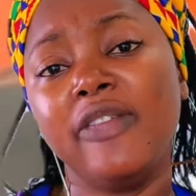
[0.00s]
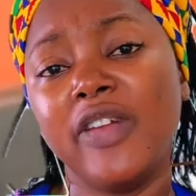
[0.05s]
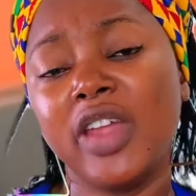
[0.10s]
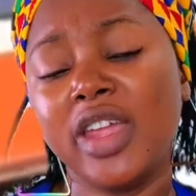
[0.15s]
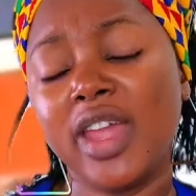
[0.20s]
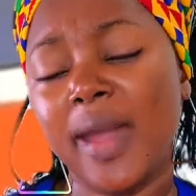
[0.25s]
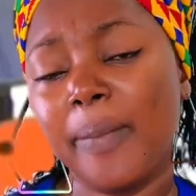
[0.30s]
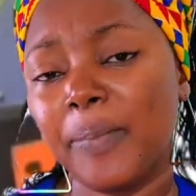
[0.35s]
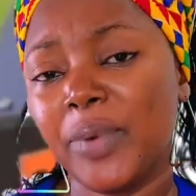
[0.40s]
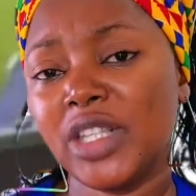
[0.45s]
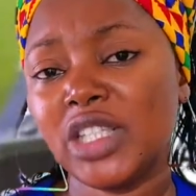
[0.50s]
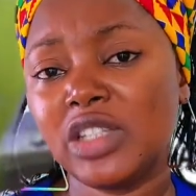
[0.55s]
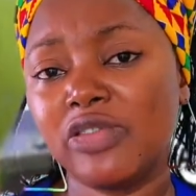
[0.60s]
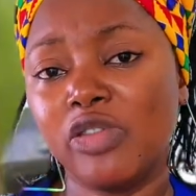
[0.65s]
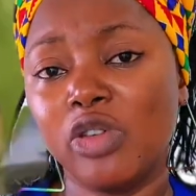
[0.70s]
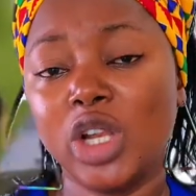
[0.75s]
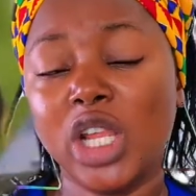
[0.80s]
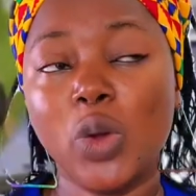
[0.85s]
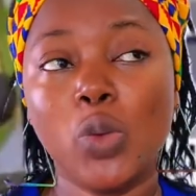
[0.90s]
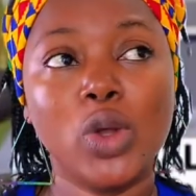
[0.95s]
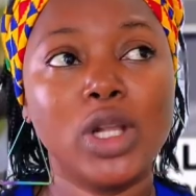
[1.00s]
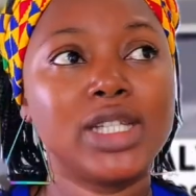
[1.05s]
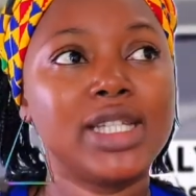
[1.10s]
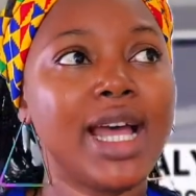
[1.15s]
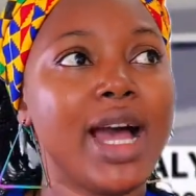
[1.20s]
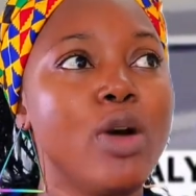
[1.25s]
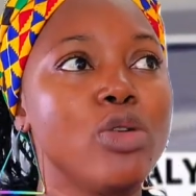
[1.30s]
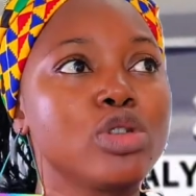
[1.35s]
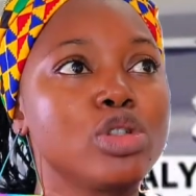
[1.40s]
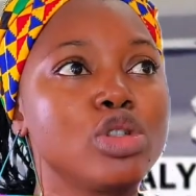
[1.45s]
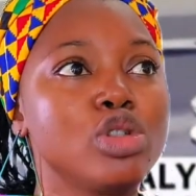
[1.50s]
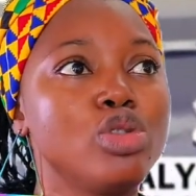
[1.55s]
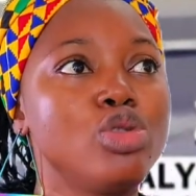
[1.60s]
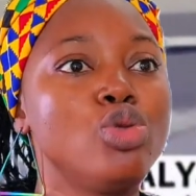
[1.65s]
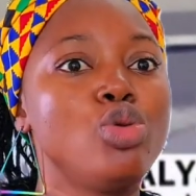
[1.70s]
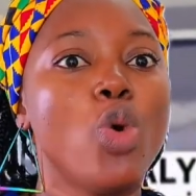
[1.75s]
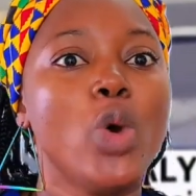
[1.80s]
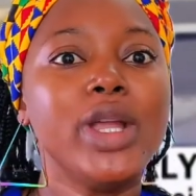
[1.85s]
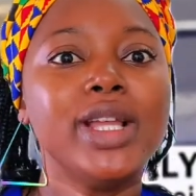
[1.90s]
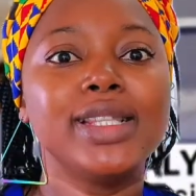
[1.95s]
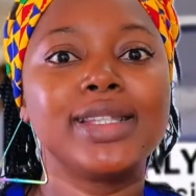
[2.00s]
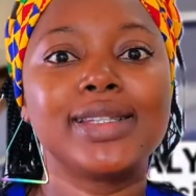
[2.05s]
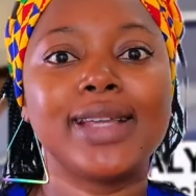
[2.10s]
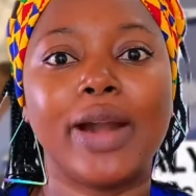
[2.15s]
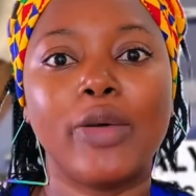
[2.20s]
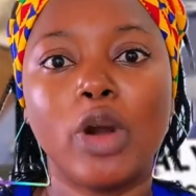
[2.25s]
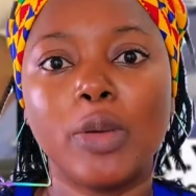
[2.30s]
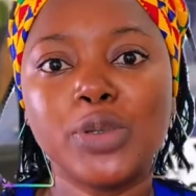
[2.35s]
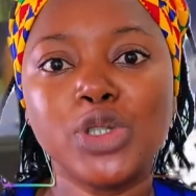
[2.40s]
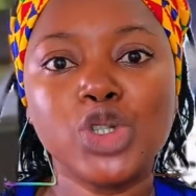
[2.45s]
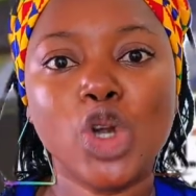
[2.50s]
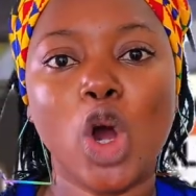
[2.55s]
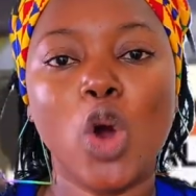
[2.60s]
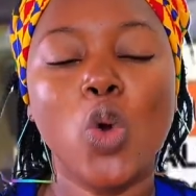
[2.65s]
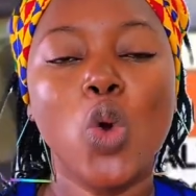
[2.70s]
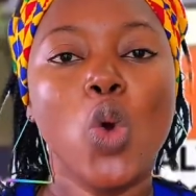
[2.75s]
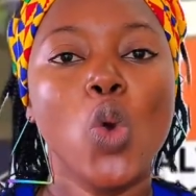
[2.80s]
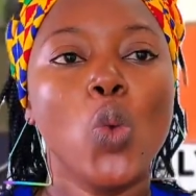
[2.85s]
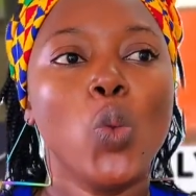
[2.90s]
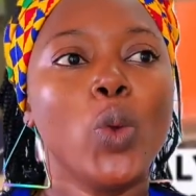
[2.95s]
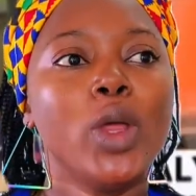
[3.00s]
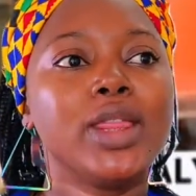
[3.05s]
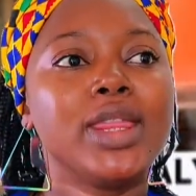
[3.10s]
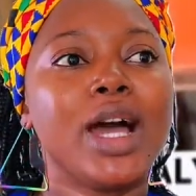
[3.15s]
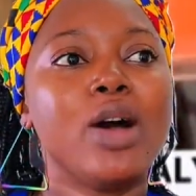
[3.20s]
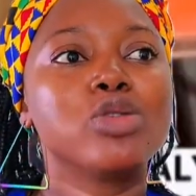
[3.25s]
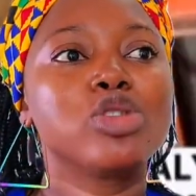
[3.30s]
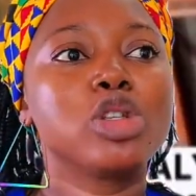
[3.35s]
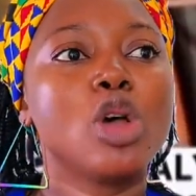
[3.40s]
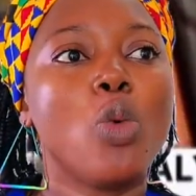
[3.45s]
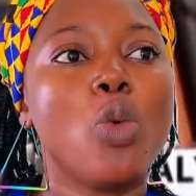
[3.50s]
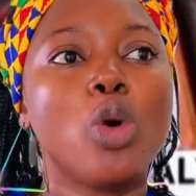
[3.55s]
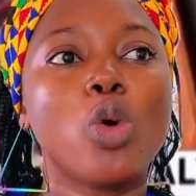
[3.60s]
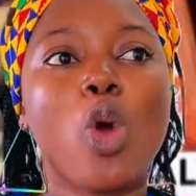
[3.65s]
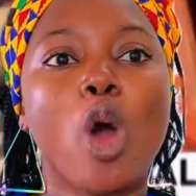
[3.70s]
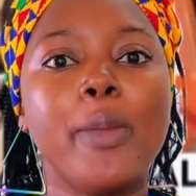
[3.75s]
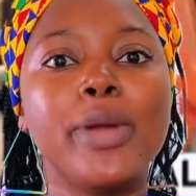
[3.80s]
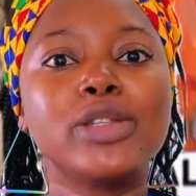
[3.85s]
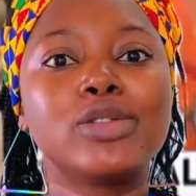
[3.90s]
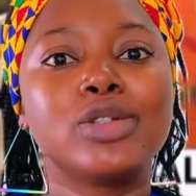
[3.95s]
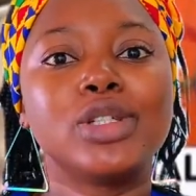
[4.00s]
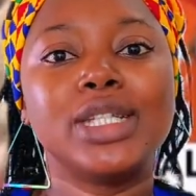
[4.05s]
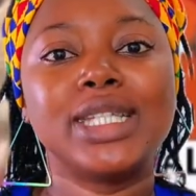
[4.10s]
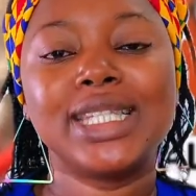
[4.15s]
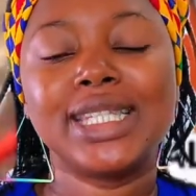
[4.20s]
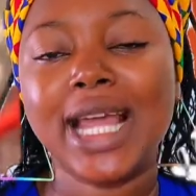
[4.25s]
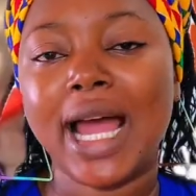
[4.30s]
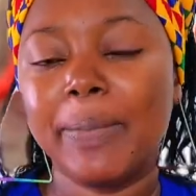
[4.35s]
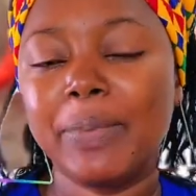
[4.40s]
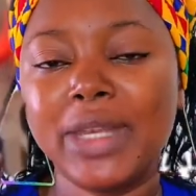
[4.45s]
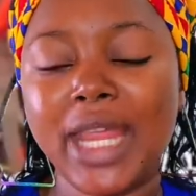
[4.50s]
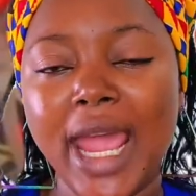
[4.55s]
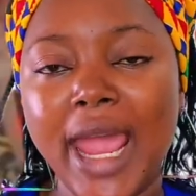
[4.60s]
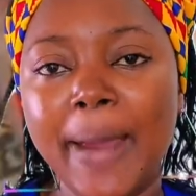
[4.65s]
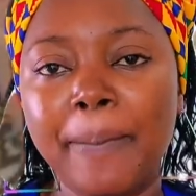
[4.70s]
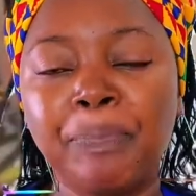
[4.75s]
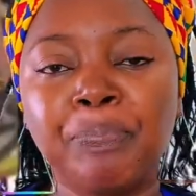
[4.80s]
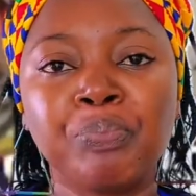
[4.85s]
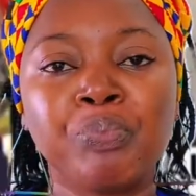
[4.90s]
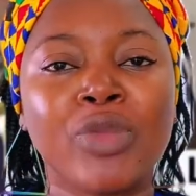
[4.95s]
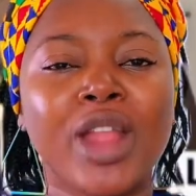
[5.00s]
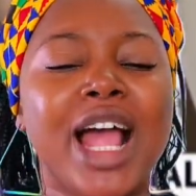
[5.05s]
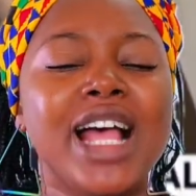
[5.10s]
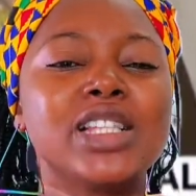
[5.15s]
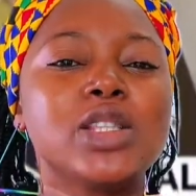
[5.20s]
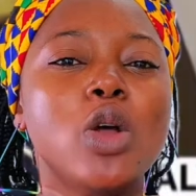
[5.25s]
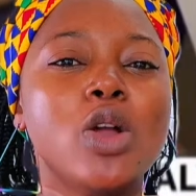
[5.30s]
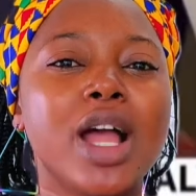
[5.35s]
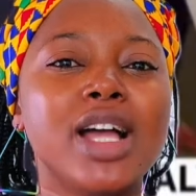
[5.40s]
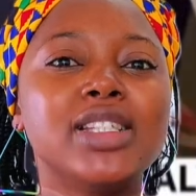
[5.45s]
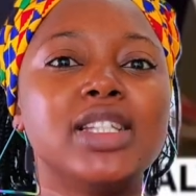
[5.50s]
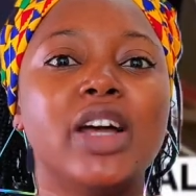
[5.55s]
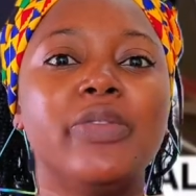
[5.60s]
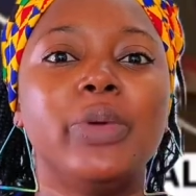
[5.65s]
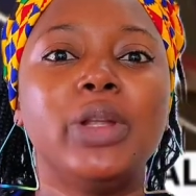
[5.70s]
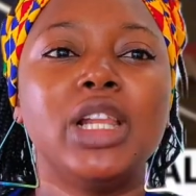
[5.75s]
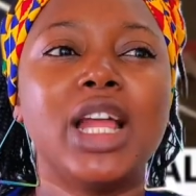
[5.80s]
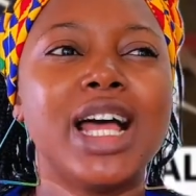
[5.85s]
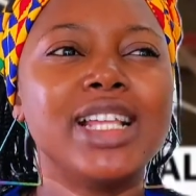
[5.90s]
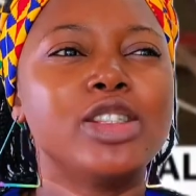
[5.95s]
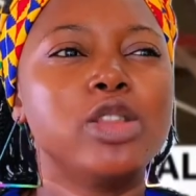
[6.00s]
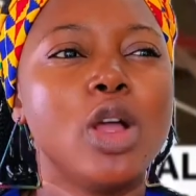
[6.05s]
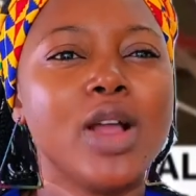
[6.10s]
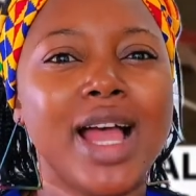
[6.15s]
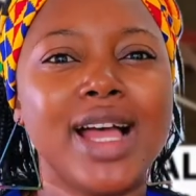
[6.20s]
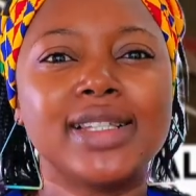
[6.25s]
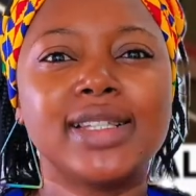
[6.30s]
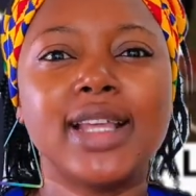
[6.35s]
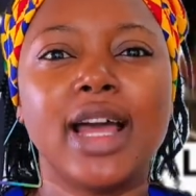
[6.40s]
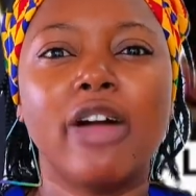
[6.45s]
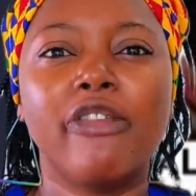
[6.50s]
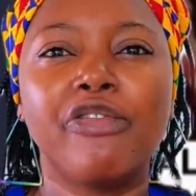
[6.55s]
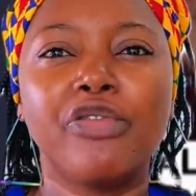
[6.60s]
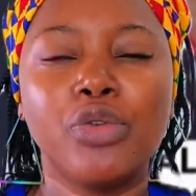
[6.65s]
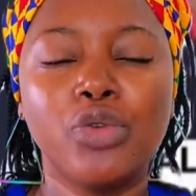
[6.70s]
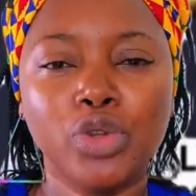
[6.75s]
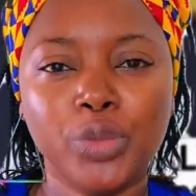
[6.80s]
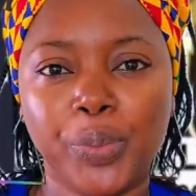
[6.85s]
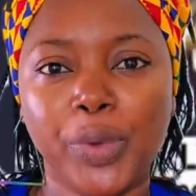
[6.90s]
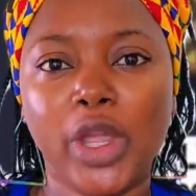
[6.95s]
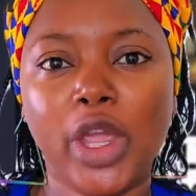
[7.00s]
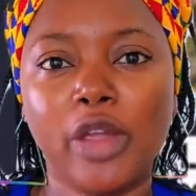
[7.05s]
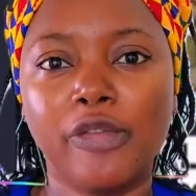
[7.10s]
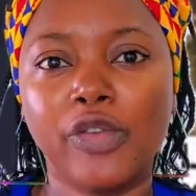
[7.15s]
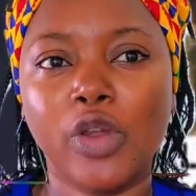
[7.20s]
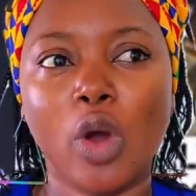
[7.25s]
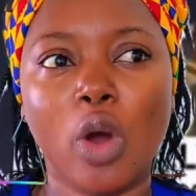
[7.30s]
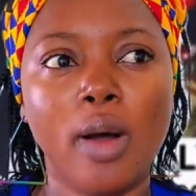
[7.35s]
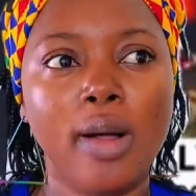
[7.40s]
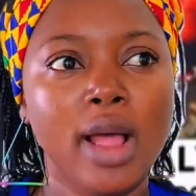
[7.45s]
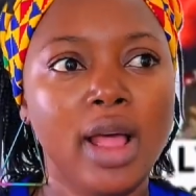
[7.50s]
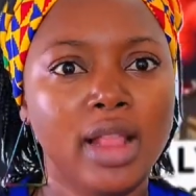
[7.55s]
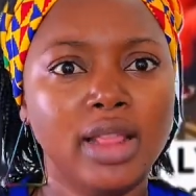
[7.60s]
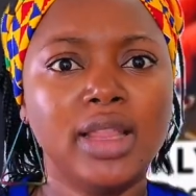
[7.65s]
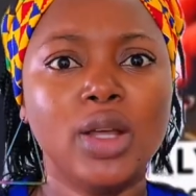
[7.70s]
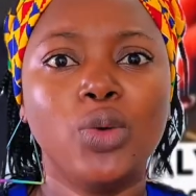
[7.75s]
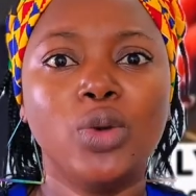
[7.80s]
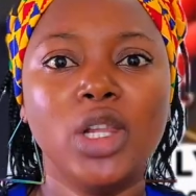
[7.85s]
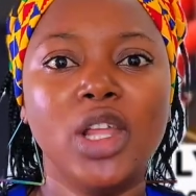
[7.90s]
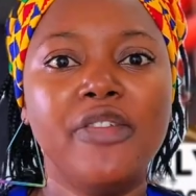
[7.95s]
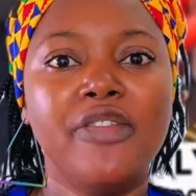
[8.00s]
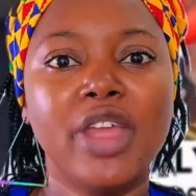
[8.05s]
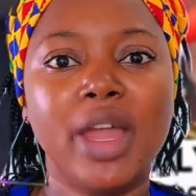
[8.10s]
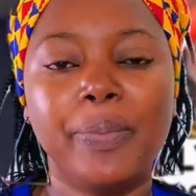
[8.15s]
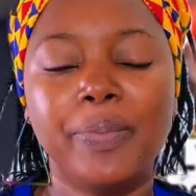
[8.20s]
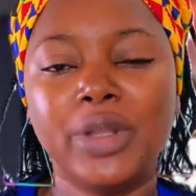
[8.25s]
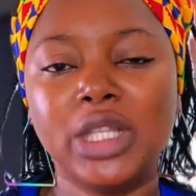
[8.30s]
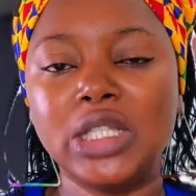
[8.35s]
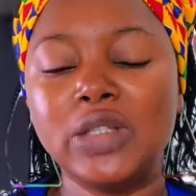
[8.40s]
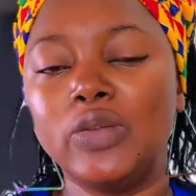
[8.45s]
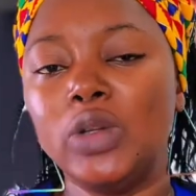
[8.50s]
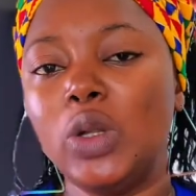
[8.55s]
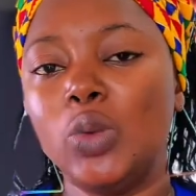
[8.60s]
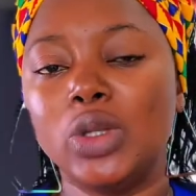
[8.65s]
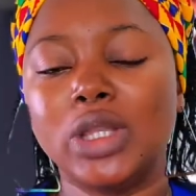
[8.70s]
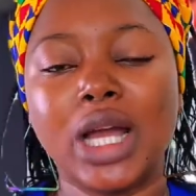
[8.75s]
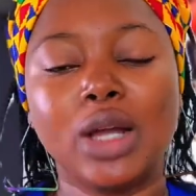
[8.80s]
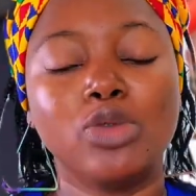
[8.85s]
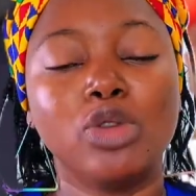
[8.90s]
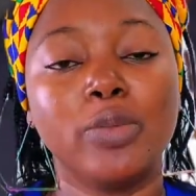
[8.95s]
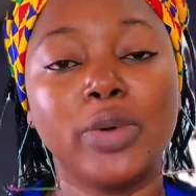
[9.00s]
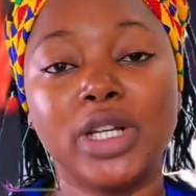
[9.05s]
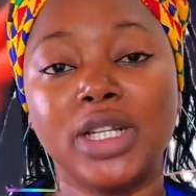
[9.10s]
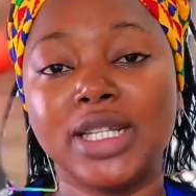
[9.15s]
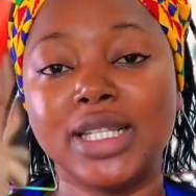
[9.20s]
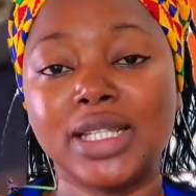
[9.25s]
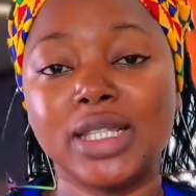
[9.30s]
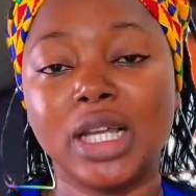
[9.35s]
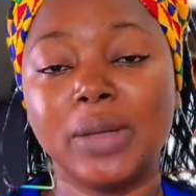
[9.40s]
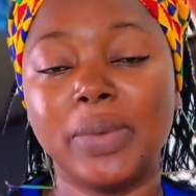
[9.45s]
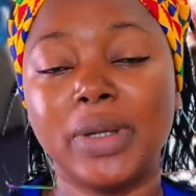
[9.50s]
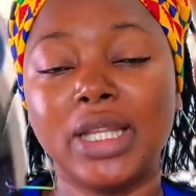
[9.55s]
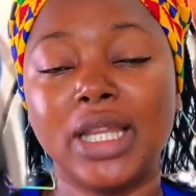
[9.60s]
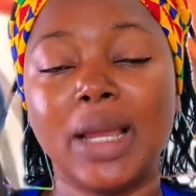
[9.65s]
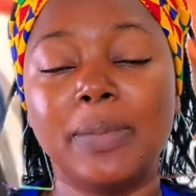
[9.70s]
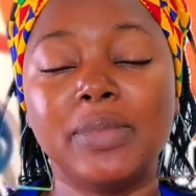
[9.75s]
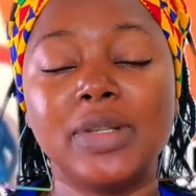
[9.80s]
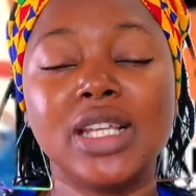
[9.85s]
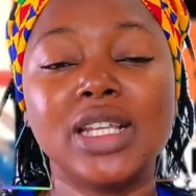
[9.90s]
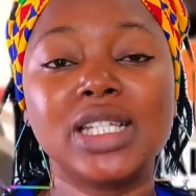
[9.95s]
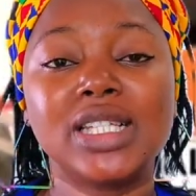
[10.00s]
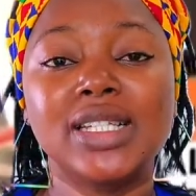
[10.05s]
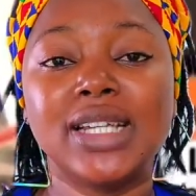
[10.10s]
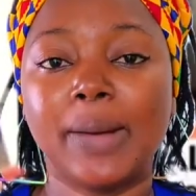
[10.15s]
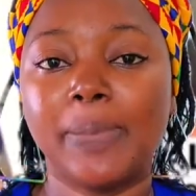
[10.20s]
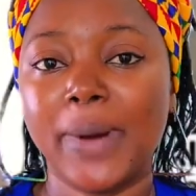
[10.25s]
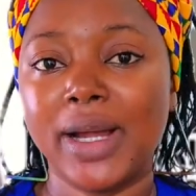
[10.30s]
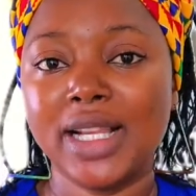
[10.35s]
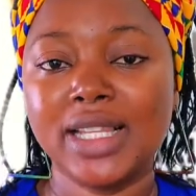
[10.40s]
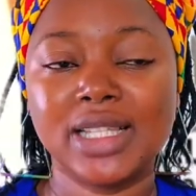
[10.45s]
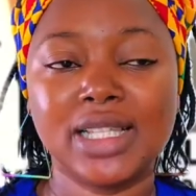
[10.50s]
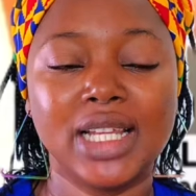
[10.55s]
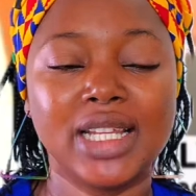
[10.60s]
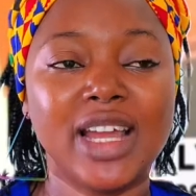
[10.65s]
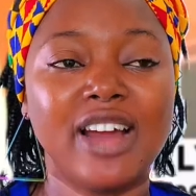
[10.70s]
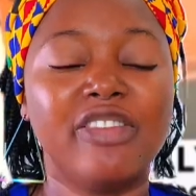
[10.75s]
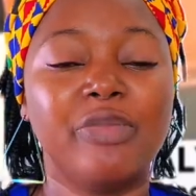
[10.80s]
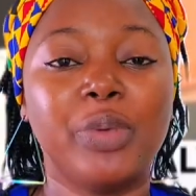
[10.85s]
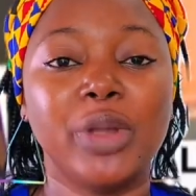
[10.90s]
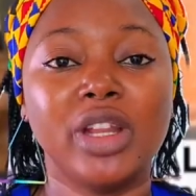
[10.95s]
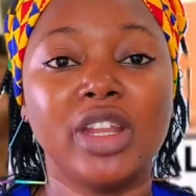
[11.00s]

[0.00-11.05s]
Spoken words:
in Ghana, and this is the impact of it on the students. When I tell you people that Ghanaian students are so intelligent and innovative. This is creativity at